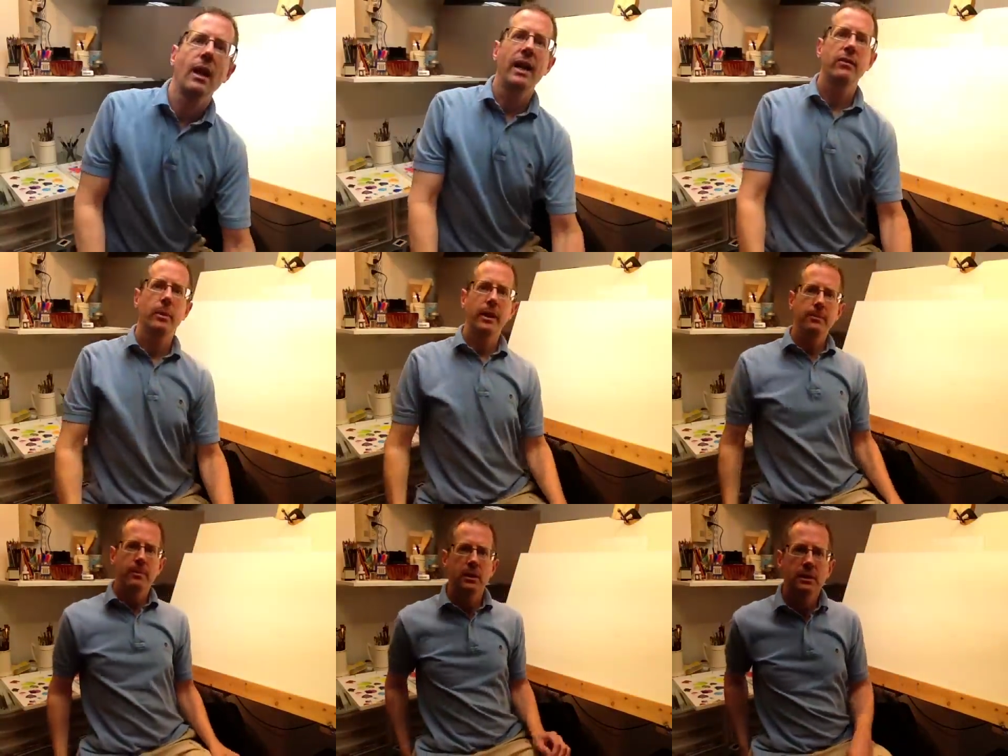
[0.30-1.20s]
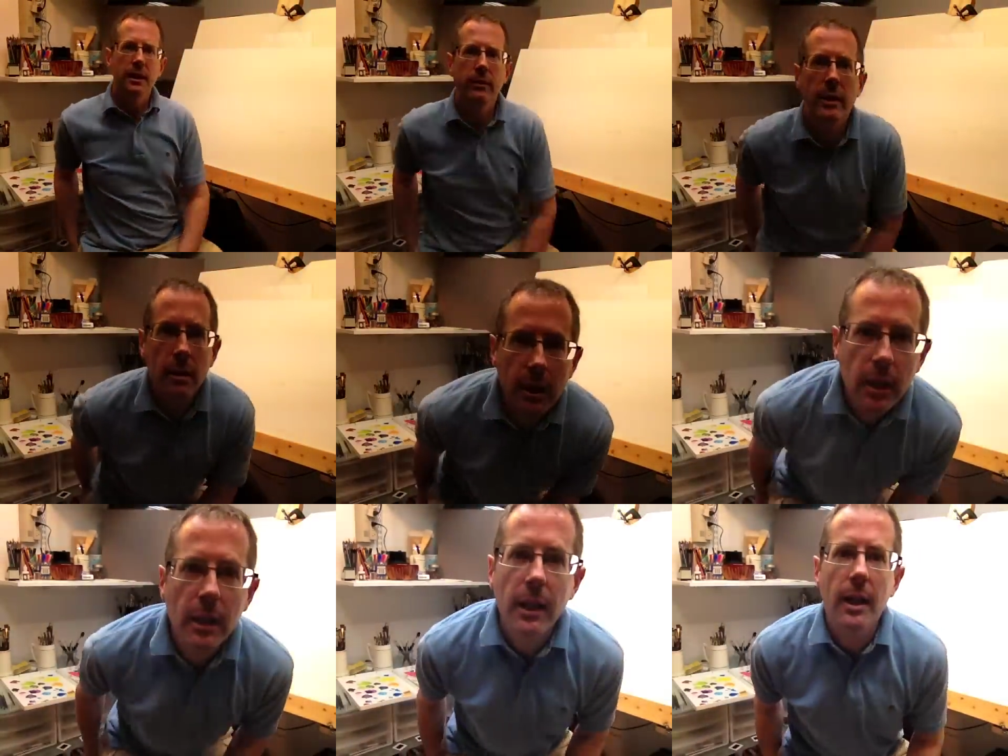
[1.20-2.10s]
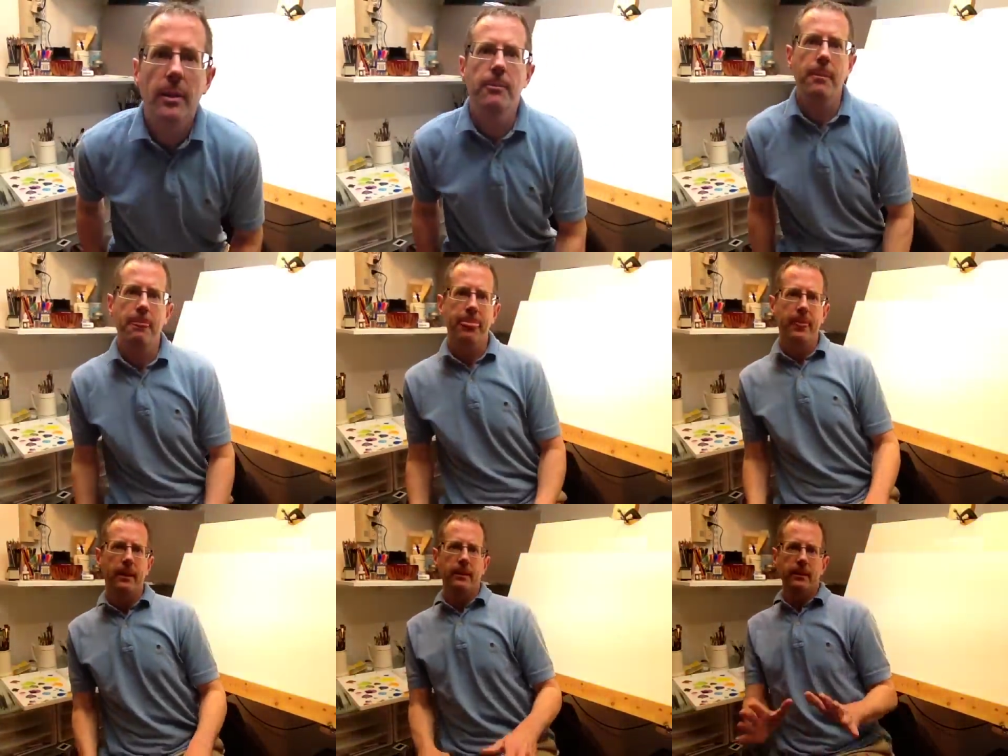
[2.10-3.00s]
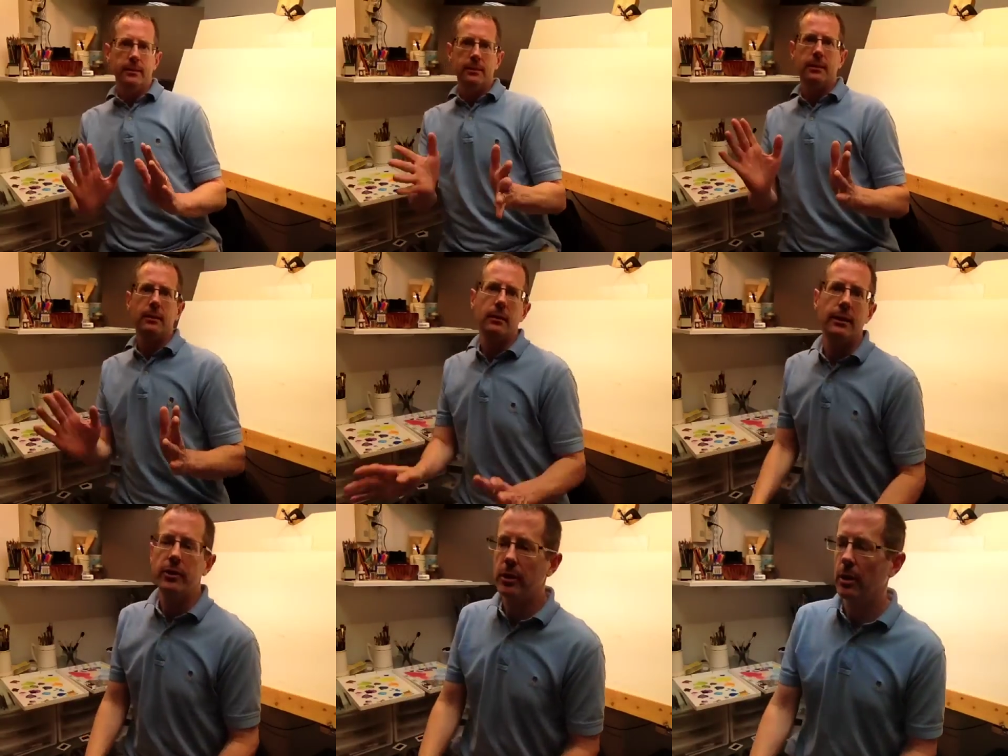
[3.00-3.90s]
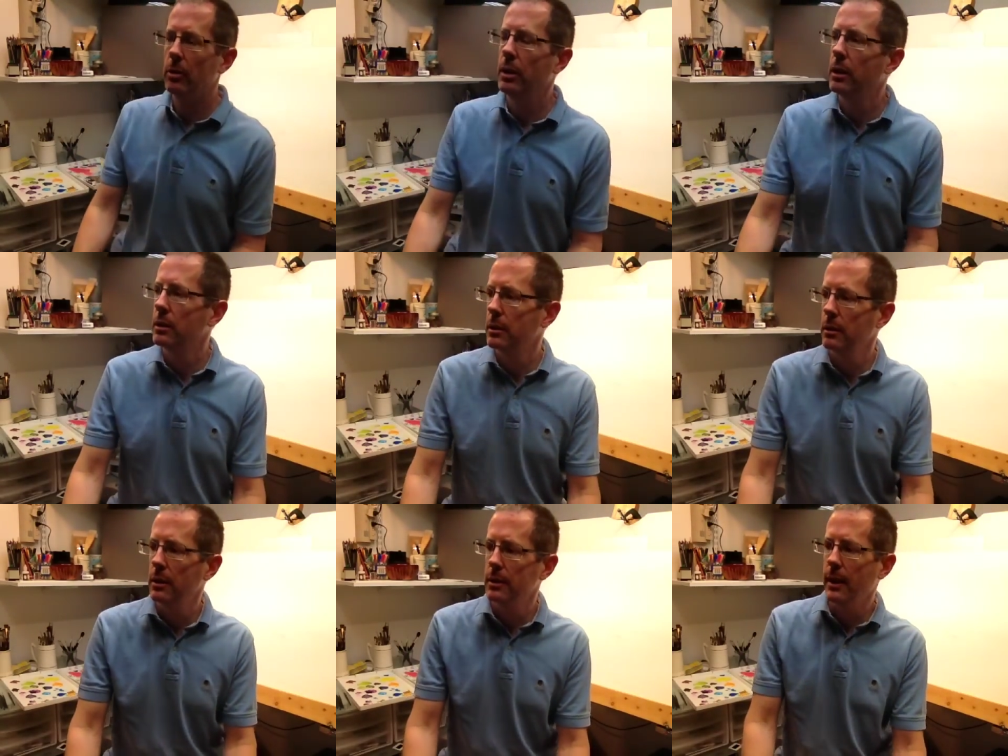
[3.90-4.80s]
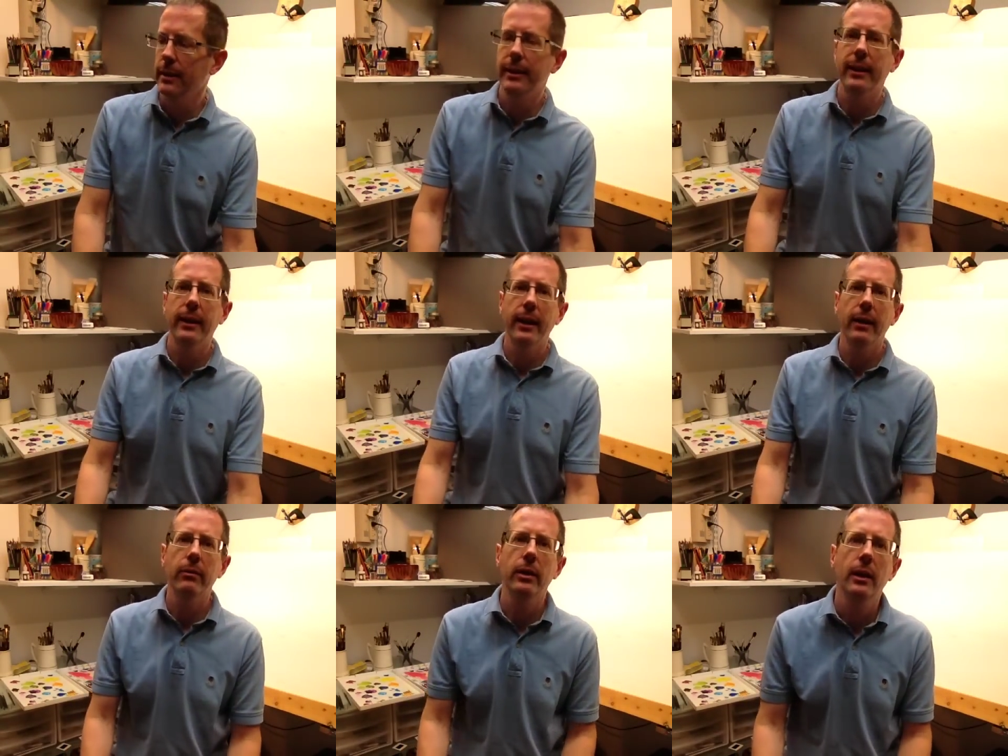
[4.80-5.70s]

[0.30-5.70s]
Hi everybody, Steve here. This is a little intro to this idea I have.